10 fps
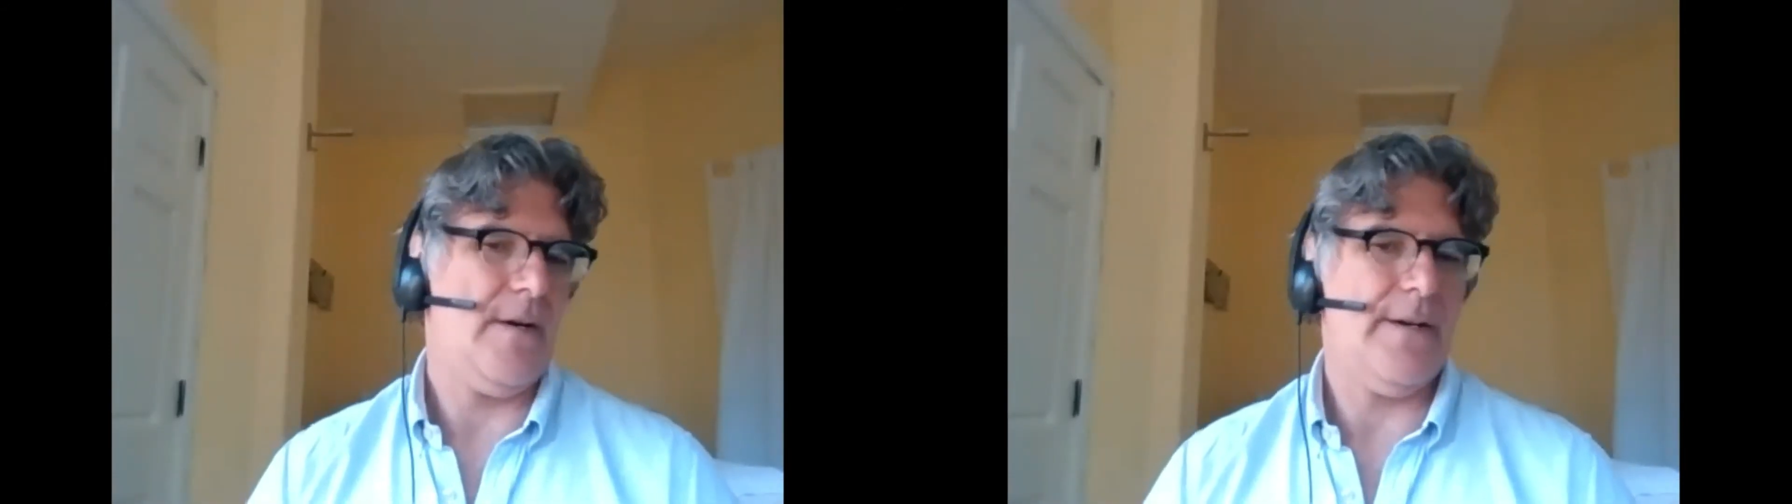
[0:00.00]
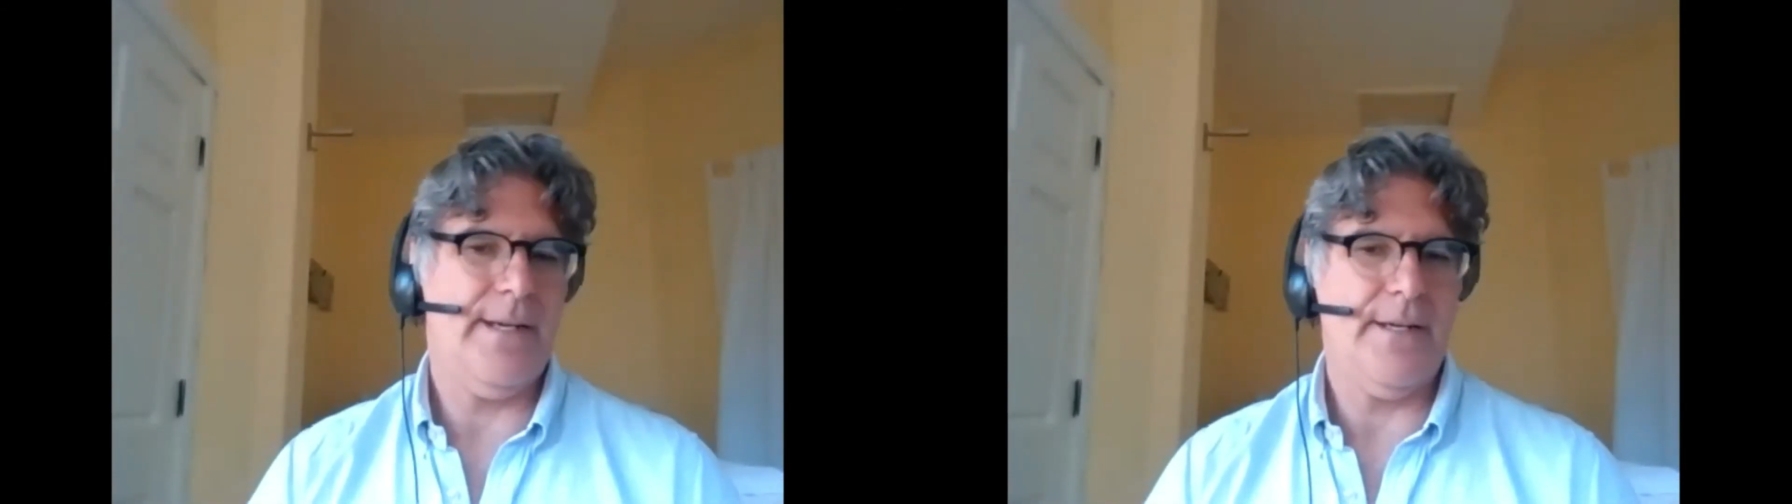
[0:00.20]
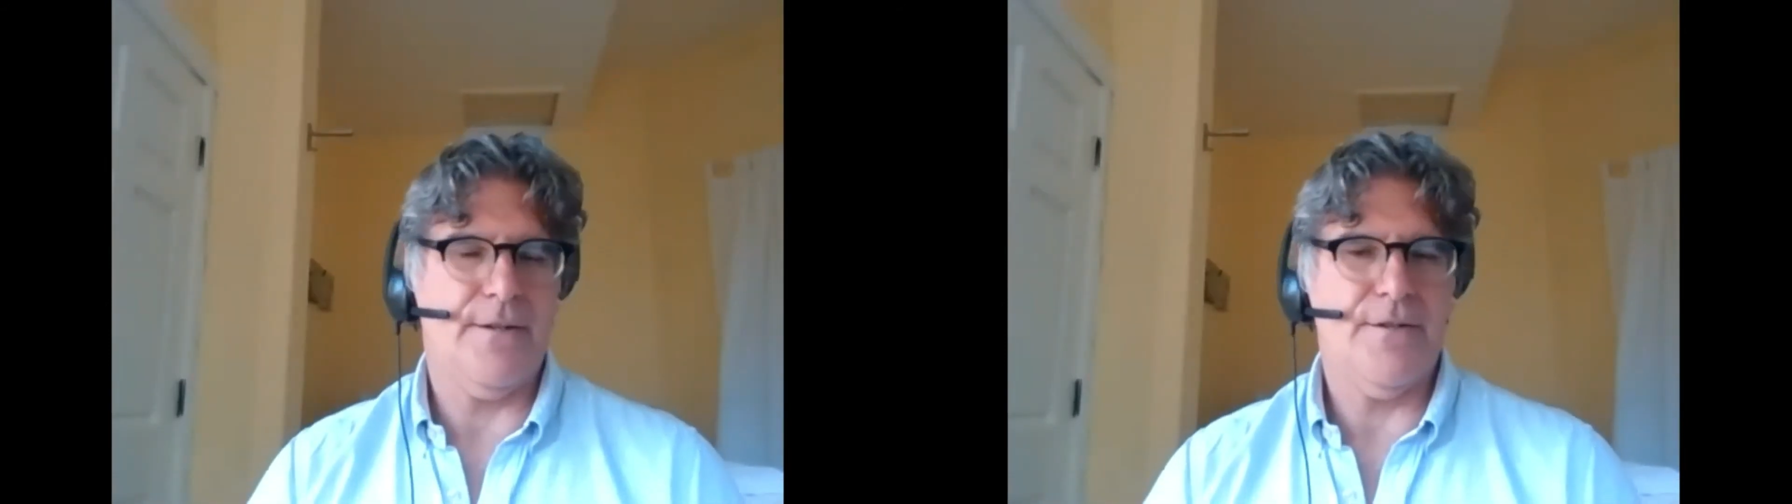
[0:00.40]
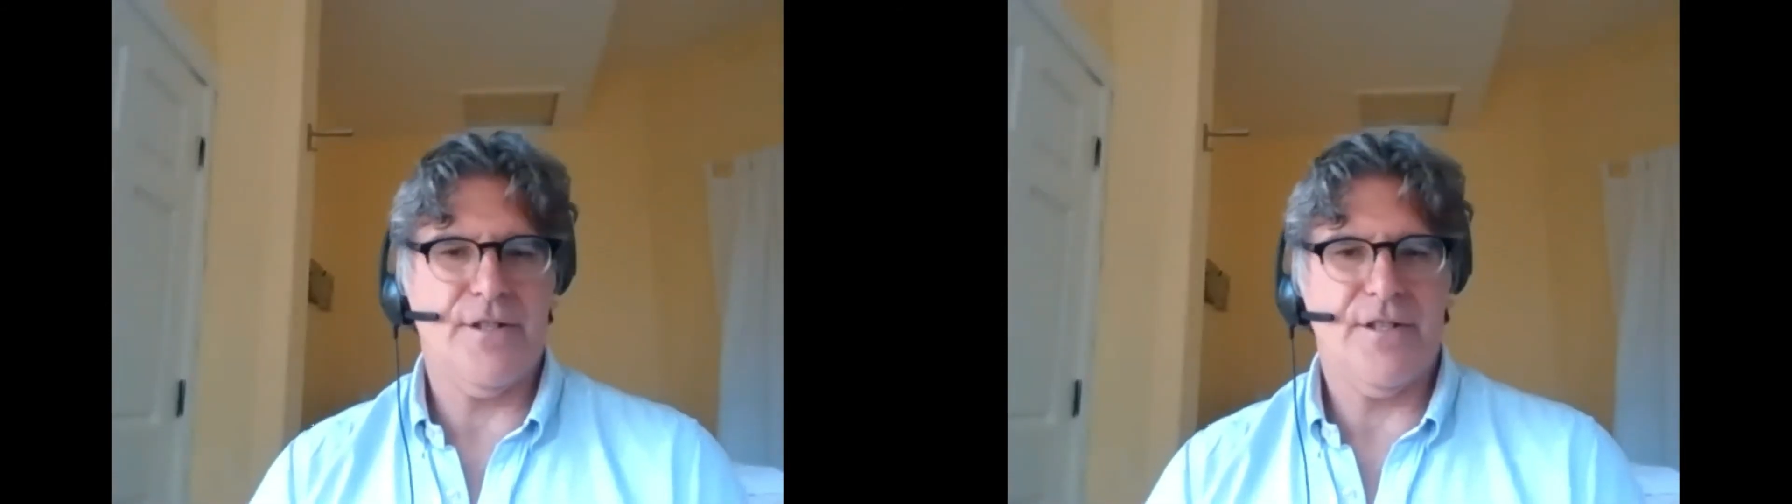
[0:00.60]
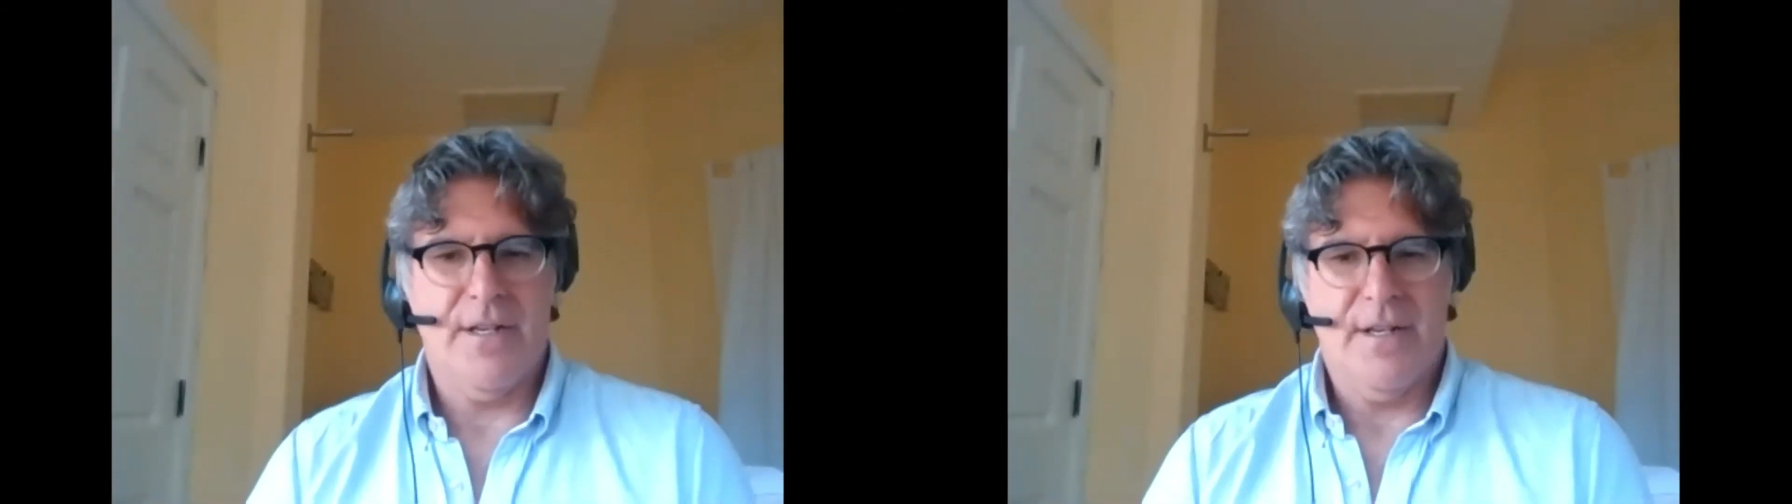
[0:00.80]
are
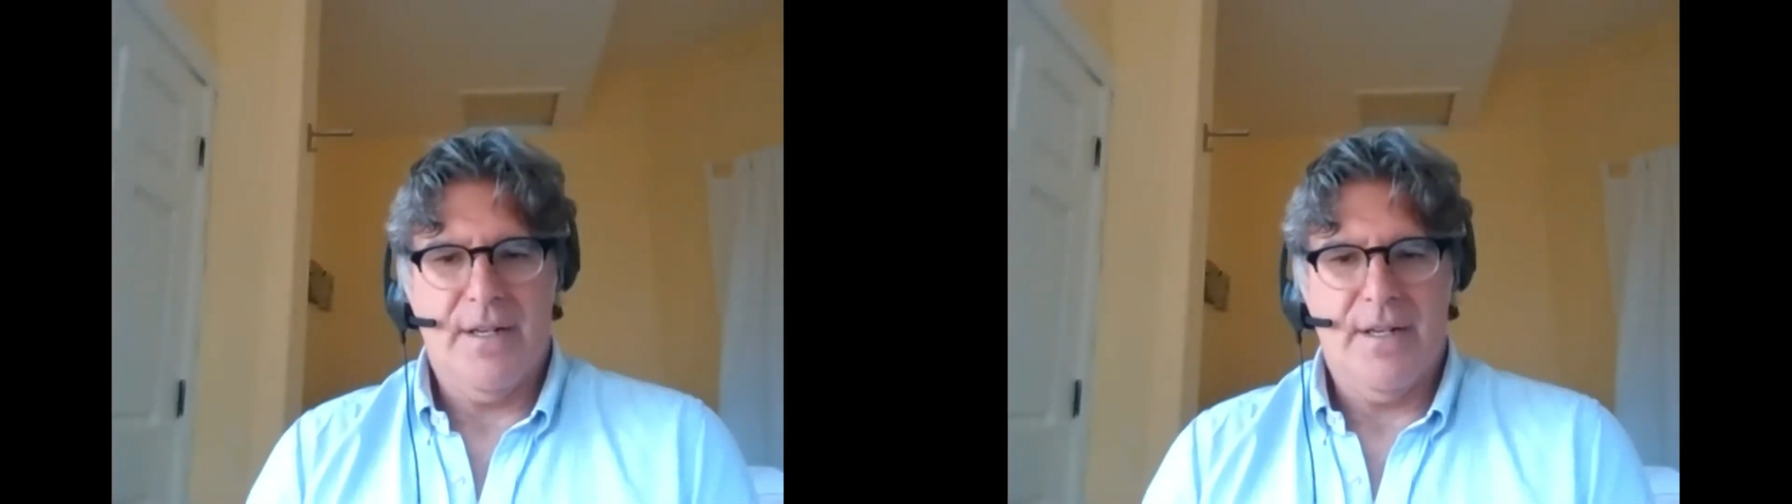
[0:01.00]
huge.